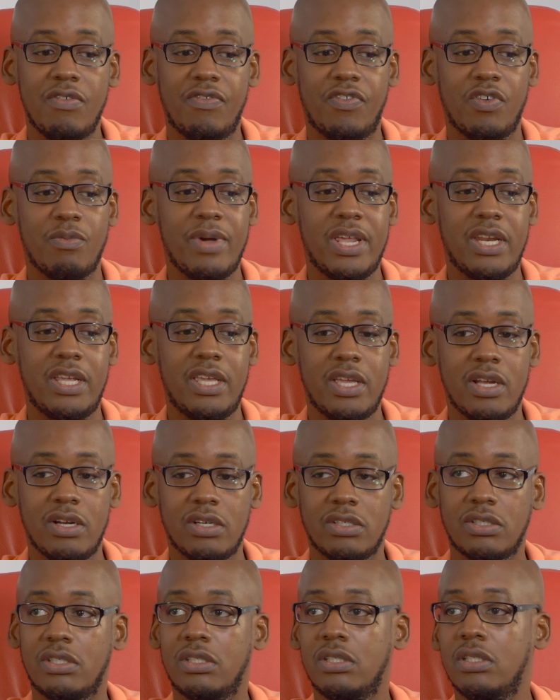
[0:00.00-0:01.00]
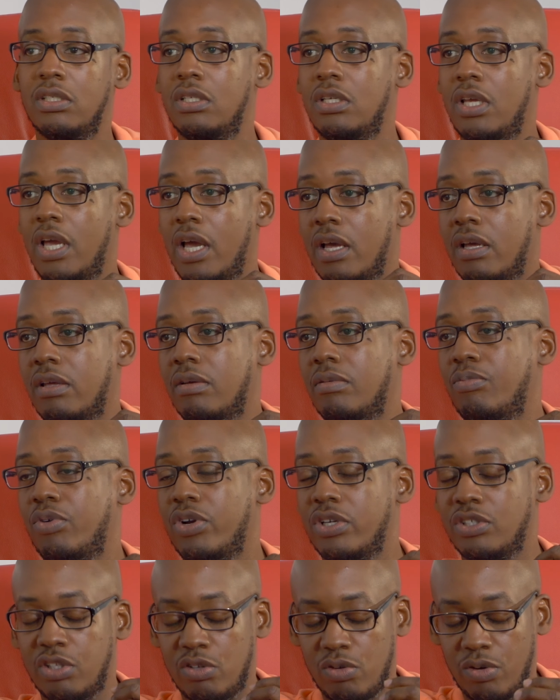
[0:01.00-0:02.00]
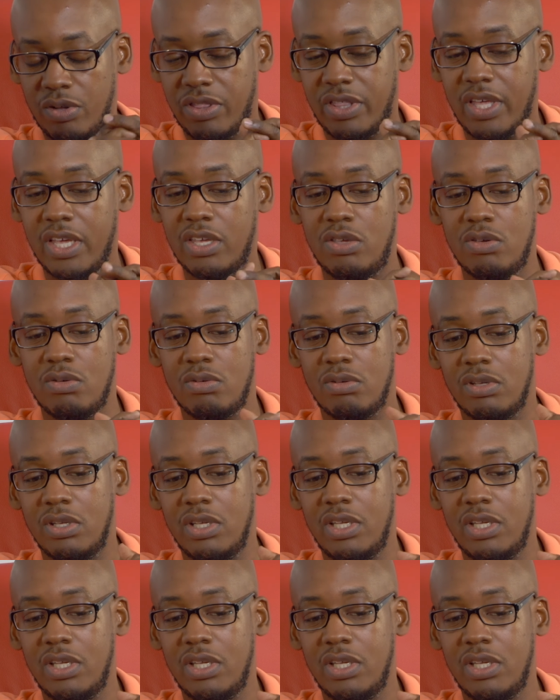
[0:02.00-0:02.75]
For and you did years. a great job, by yeah, the way. Praise the Lord. Thank you.